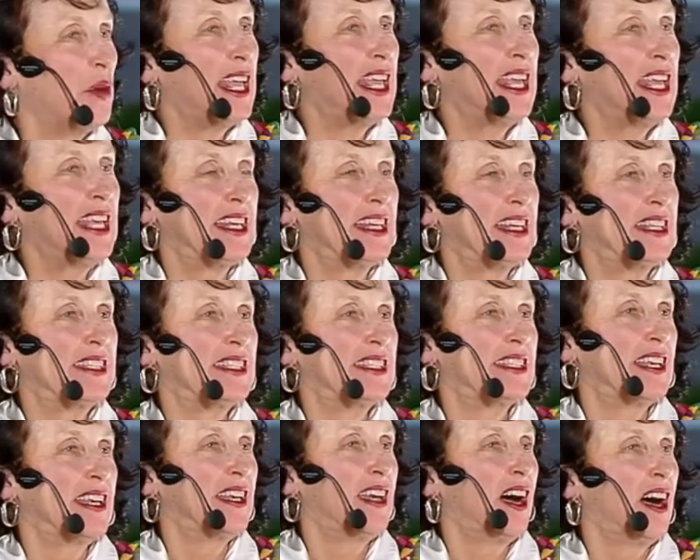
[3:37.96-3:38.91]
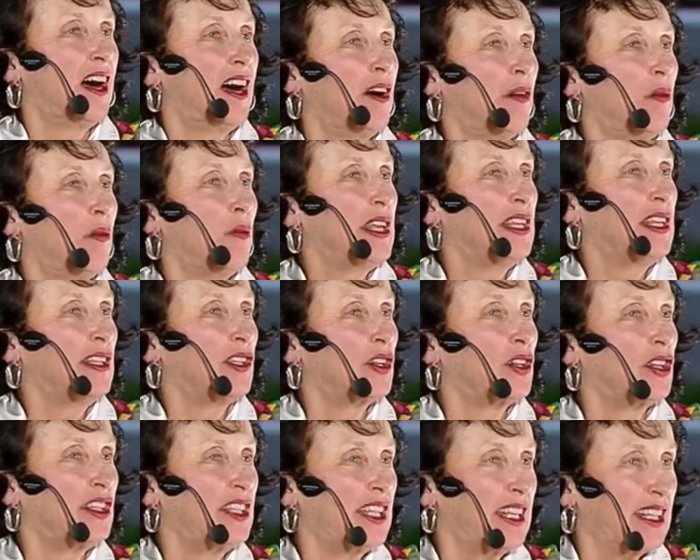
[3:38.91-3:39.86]
is we learn
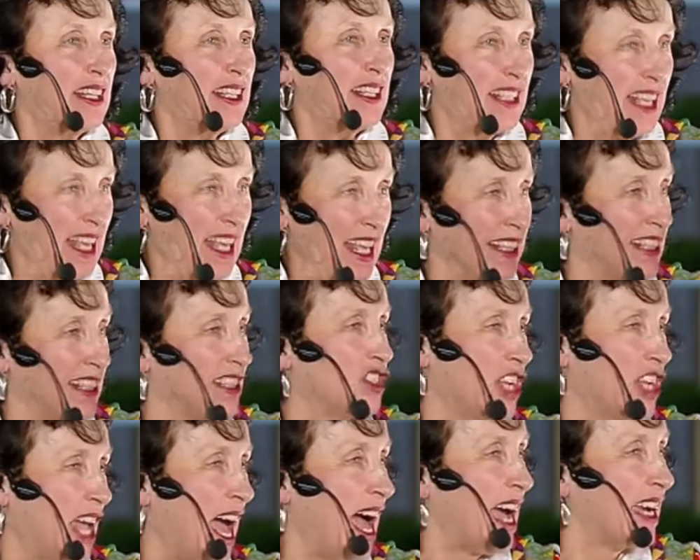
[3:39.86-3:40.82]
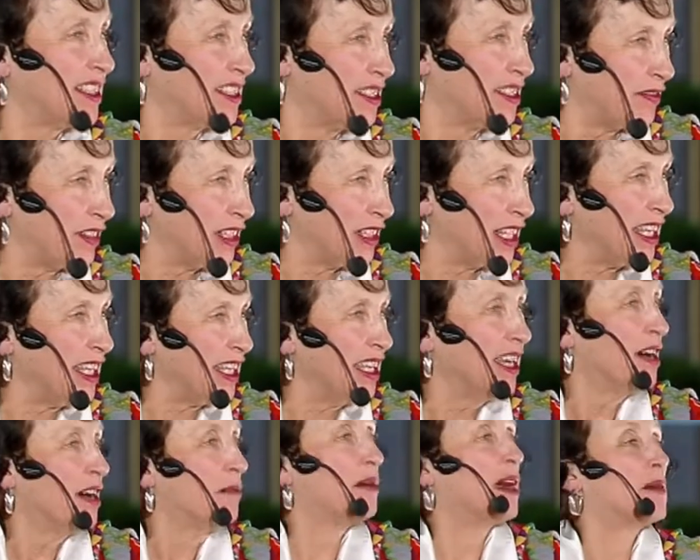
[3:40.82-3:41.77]
English actively
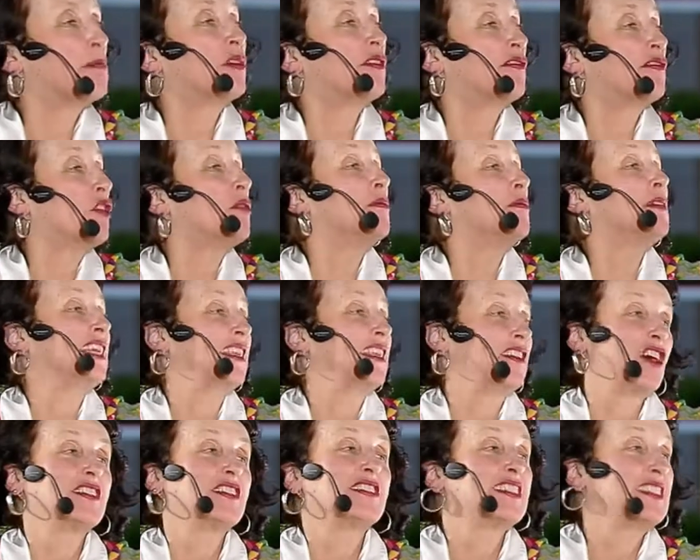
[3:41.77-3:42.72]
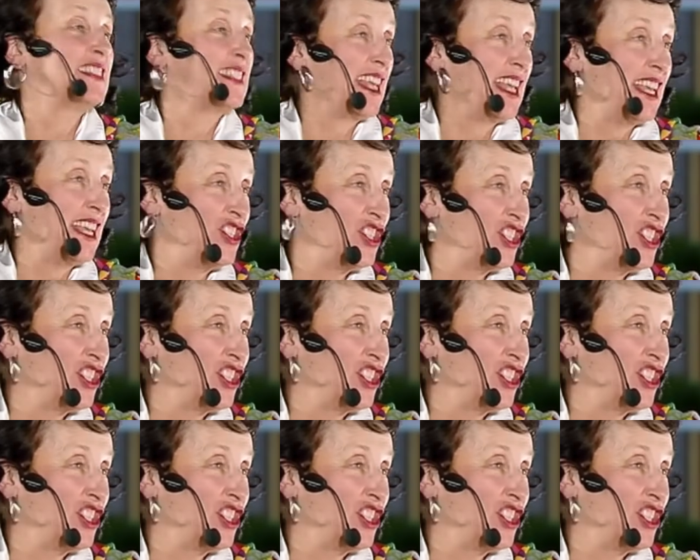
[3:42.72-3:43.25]
by performing it on stage.